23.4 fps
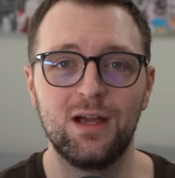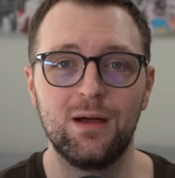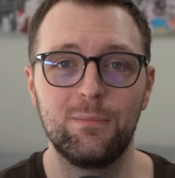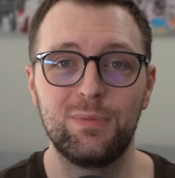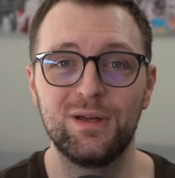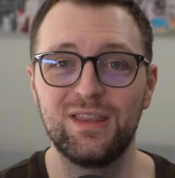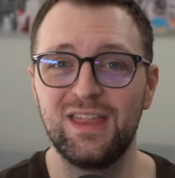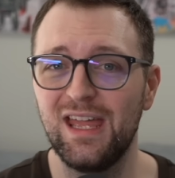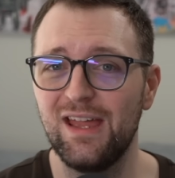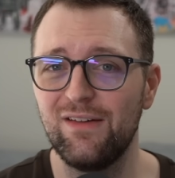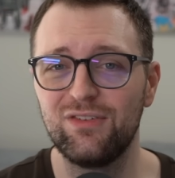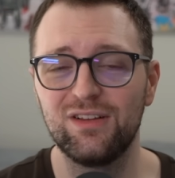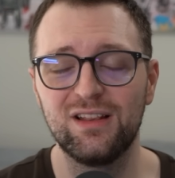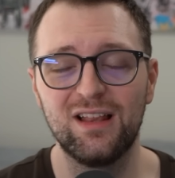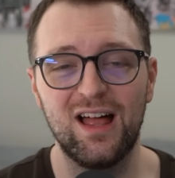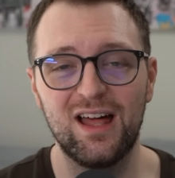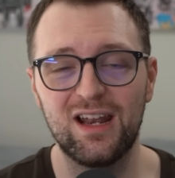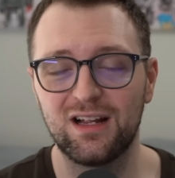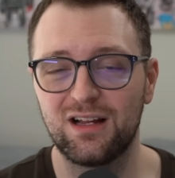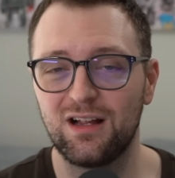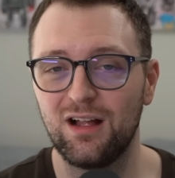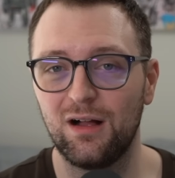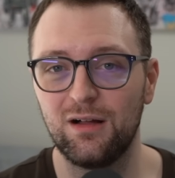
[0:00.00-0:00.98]
But they have a
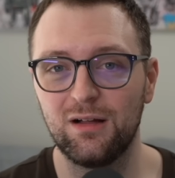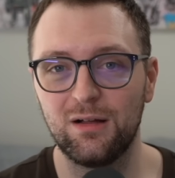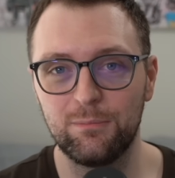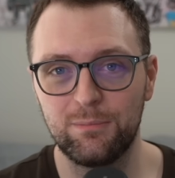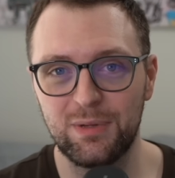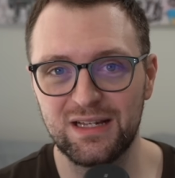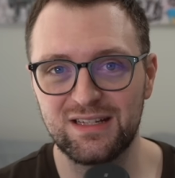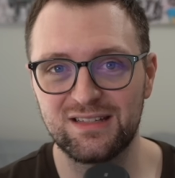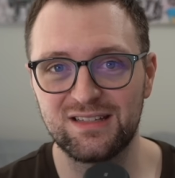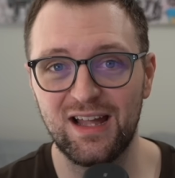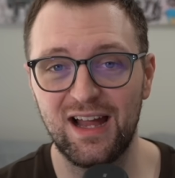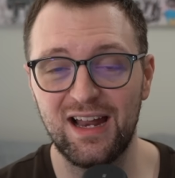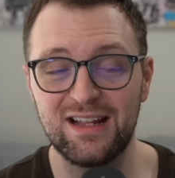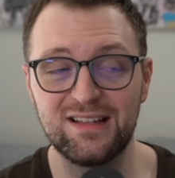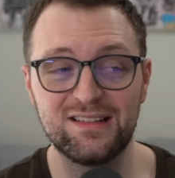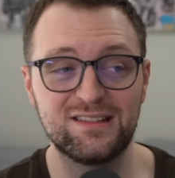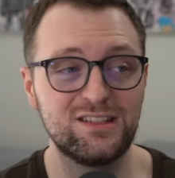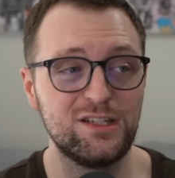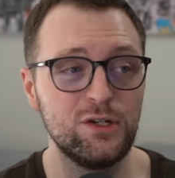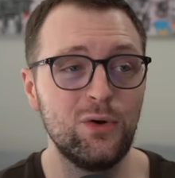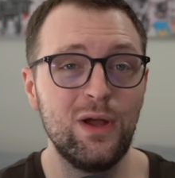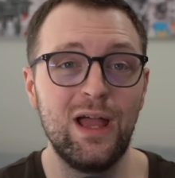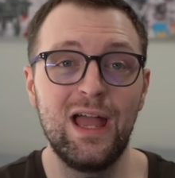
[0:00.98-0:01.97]
lot of big
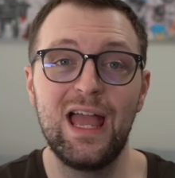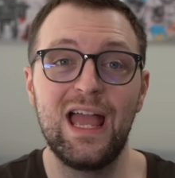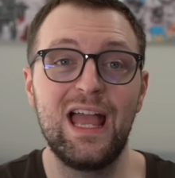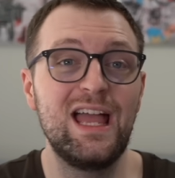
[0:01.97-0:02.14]
signings too.